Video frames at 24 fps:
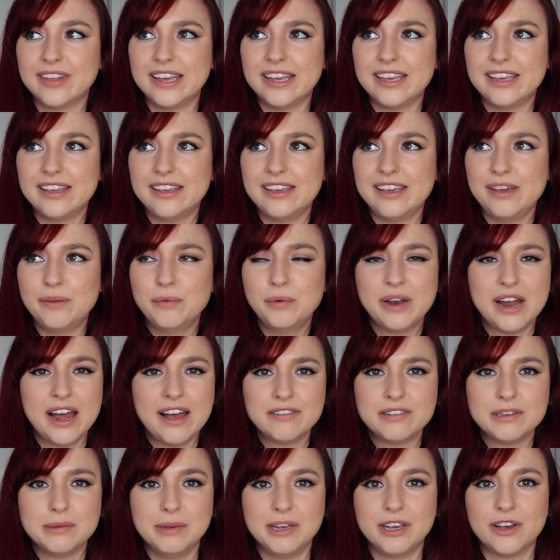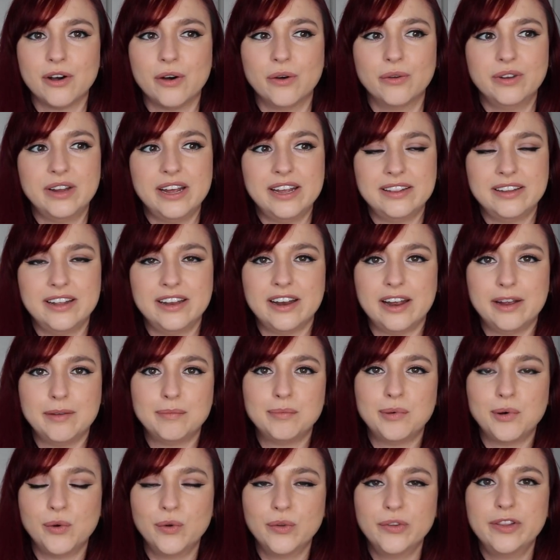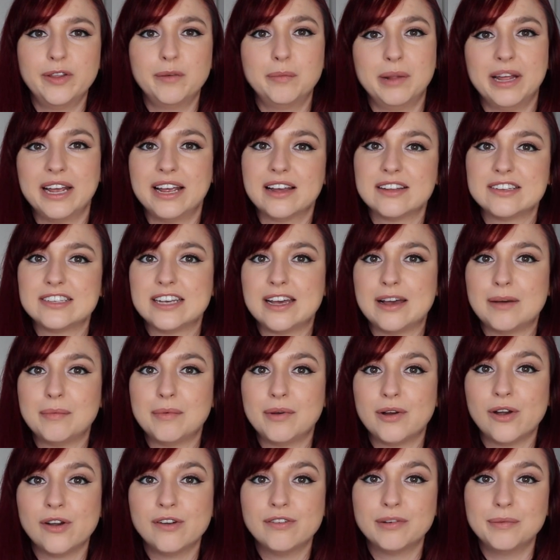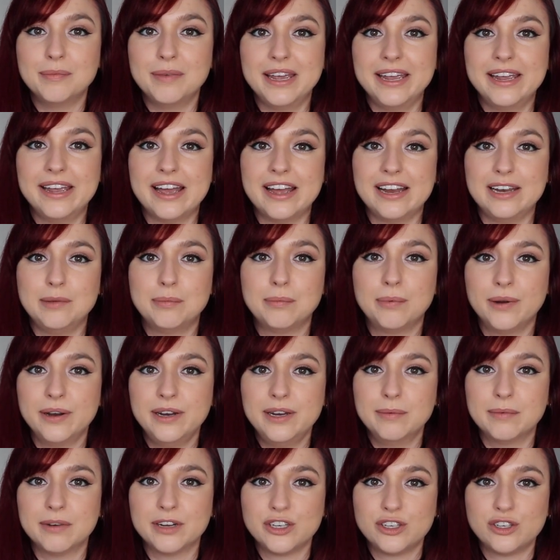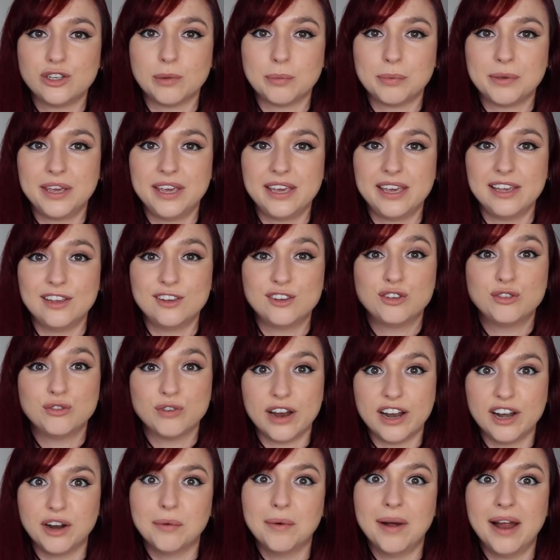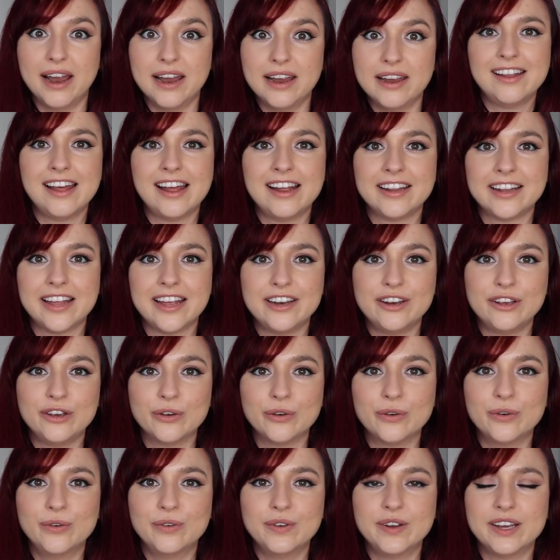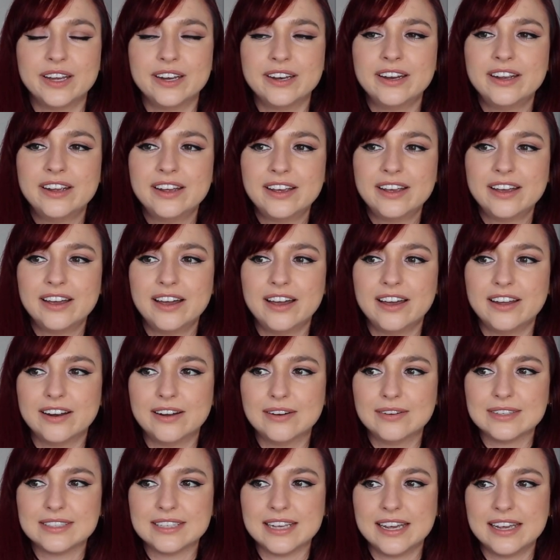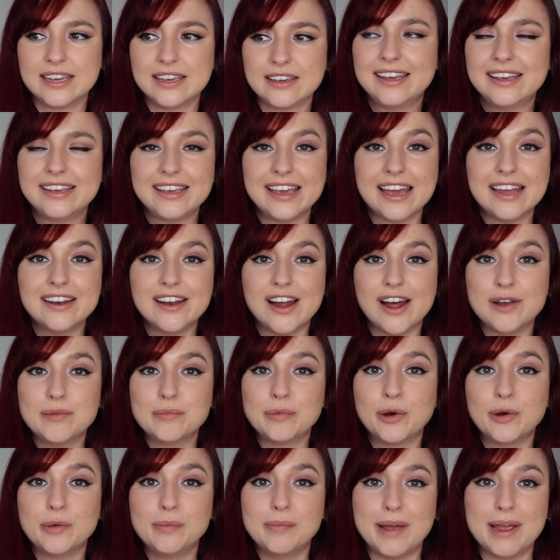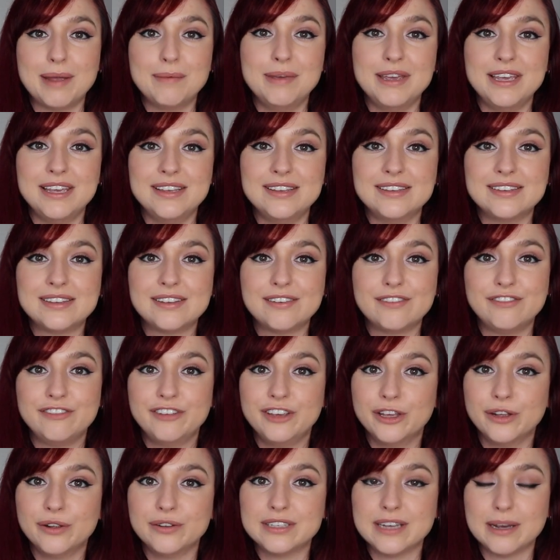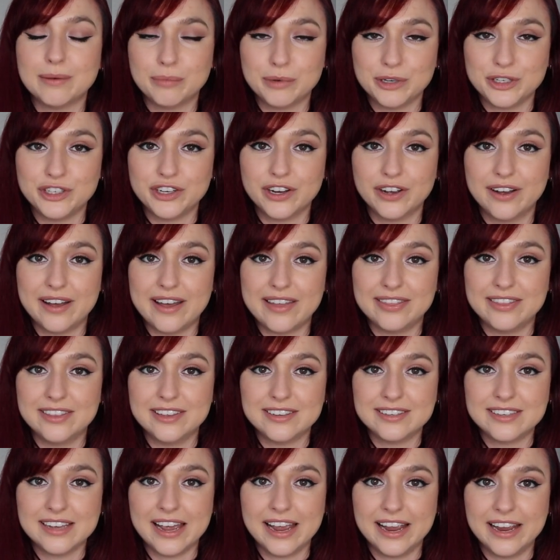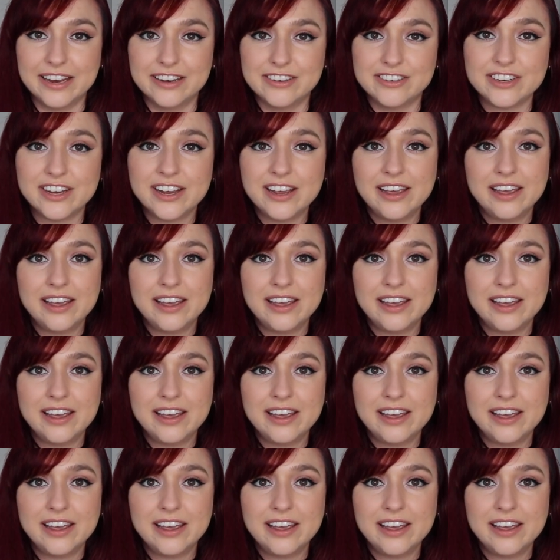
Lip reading: He would have to be cold. And then I pulled the blankets up over me and he pretty much stopped kicking straight away. I later googled it and I was like, can unborn babies feel temperature at this age?